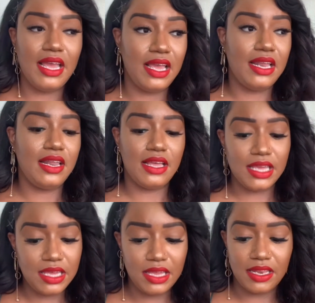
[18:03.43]
And
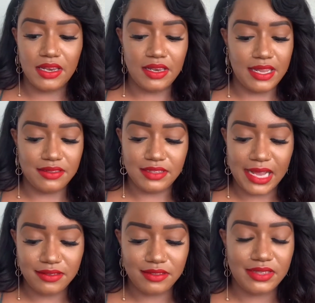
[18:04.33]
again, that's
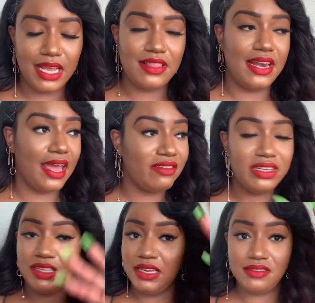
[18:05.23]
not to say that
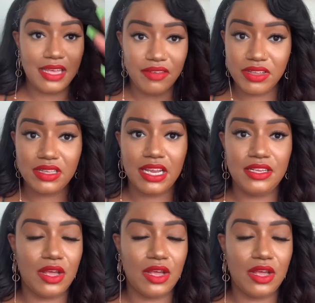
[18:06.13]
everything is everything,